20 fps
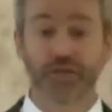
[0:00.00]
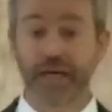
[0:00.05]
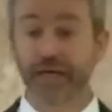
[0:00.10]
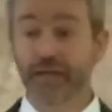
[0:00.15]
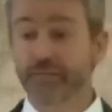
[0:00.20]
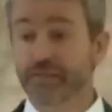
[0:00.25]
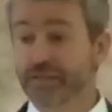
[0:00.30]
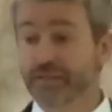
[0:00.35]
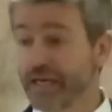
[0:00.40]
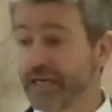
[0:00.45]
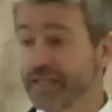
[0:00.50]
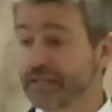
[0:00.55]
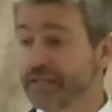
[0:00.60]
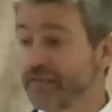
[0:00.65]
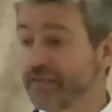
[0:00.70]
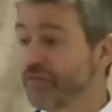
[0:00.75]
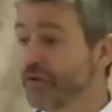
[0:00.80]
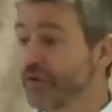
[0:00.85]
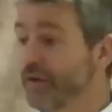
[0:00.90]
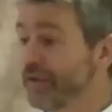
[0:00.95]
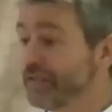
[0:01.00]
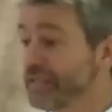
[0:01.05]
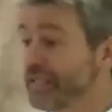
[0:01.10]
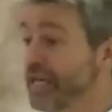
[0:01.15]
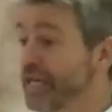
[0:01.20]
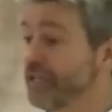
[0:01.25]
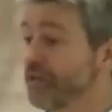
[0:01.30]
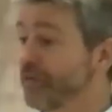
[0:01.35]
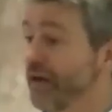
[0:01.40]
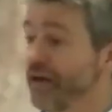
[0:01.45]
James says, if you
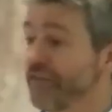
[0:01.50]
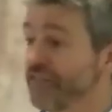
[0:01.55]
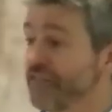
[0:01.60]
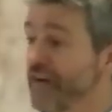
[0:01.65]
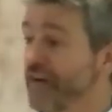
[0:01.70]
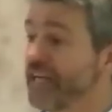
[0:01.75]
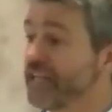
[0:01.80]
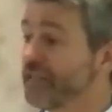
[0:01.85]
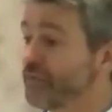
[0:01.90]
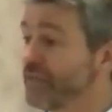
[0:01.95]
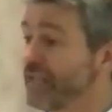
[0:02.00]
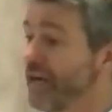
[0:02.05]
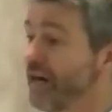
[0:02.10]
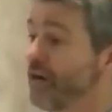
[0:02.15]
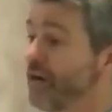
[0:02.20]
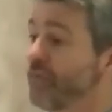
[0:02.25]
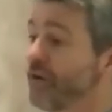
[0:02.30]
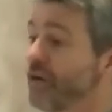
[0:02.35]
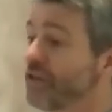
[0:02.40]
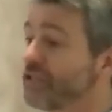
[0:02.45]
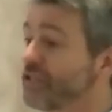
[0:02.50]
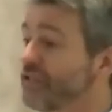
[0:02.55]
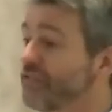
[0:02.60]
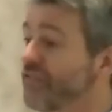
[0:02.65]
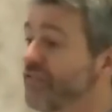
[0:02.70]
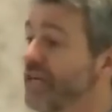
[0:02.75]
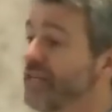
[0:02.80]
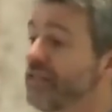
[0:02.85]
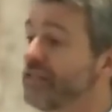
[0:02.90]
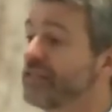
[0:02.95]
say you have faith without works, your
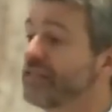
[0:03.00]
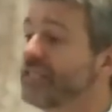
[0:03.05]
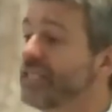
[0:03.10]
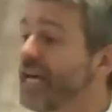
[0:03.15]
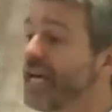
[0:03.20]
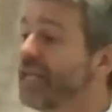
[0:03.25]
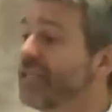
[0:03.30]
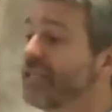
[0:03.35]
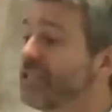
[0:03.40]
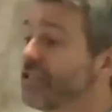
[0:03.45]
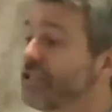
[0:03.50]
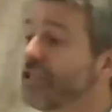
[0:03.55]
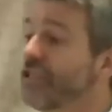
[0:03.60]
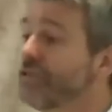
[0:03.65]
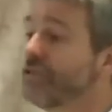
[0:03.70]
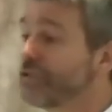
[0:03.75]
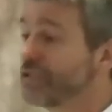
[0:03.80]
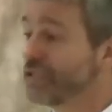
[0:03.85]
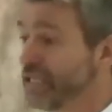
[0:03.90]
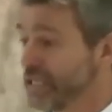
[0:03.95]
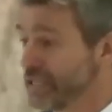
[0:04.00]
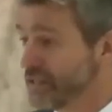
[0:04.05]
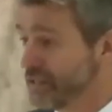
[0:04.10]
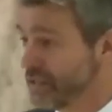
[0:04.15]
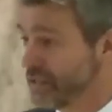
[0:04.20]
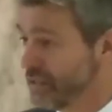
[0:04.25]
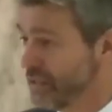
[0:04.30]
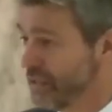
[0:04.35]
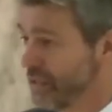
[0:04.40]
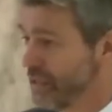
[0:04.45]
faith is dead and it's
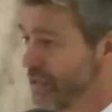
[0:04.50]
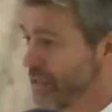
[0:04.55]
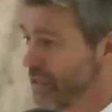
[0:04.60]
useless.